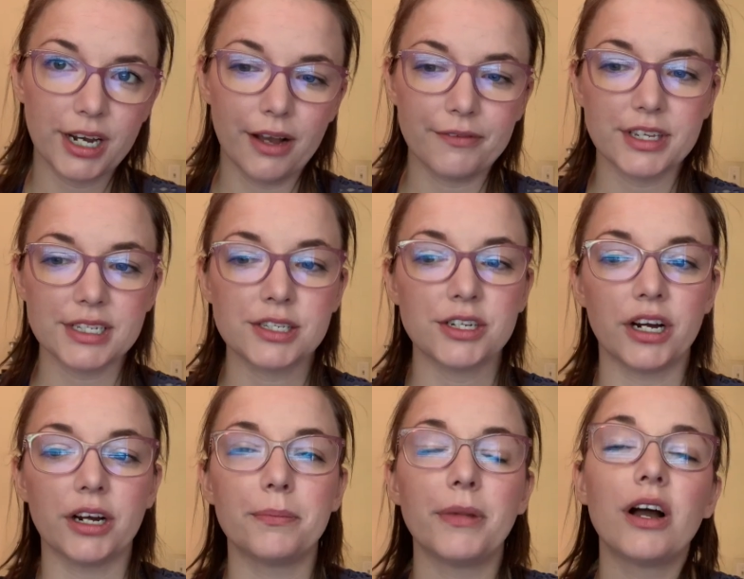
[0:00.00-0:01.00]
of this
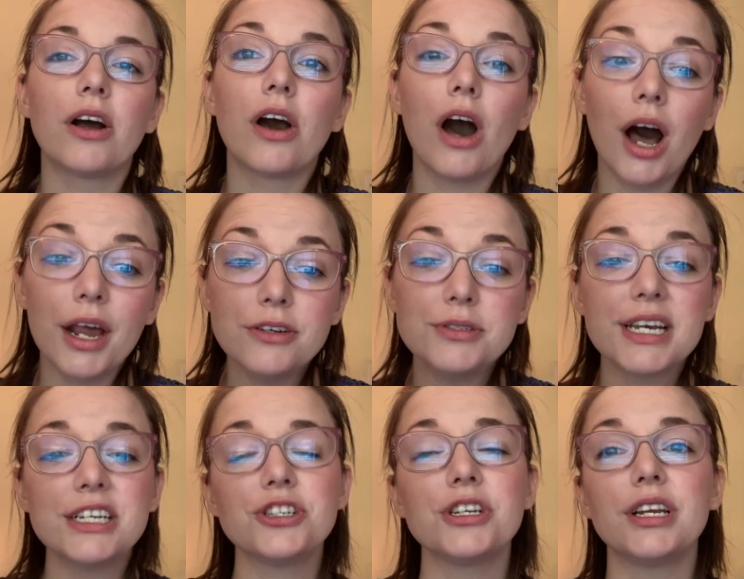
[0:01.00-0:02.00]
term.
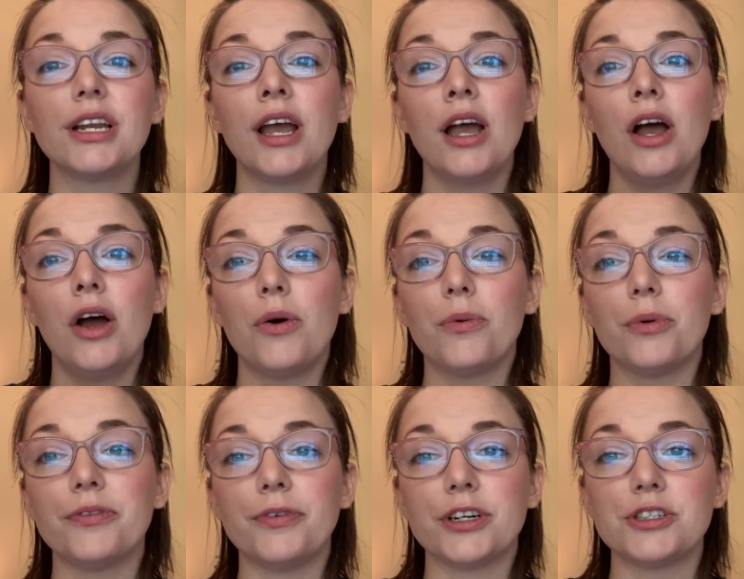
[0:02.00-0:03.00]
Connotation
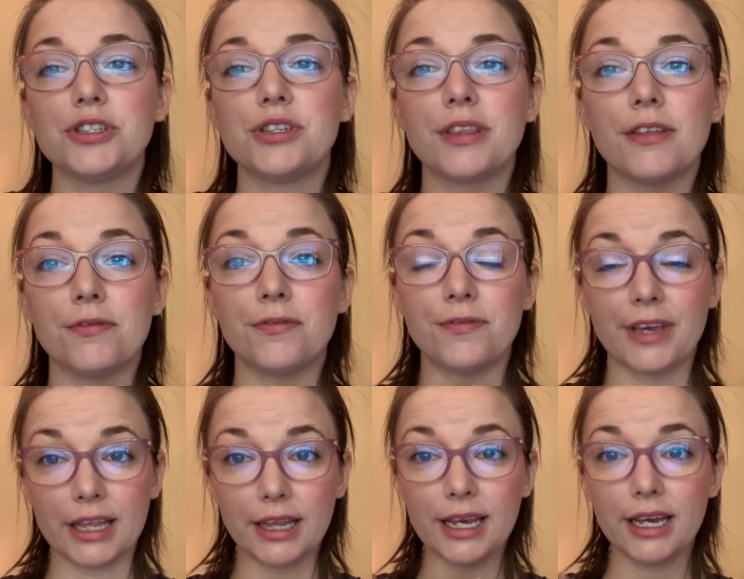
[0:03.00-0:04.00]
refers to the
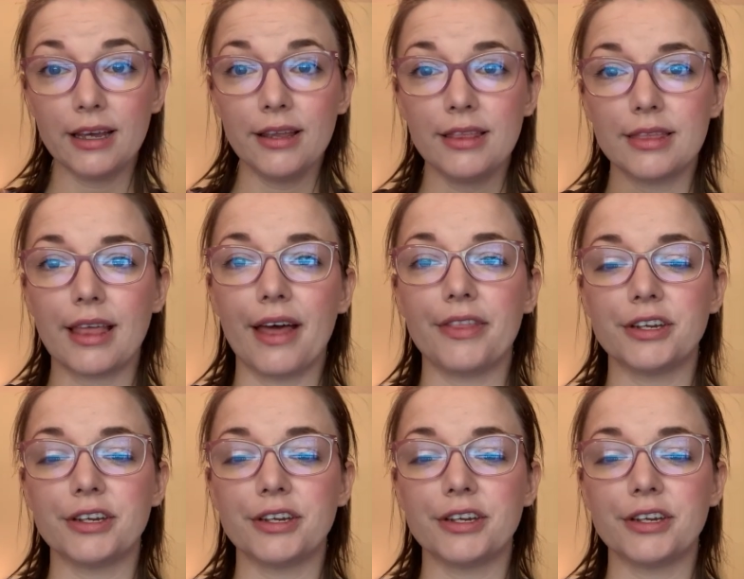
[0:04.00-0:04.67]
feeling that the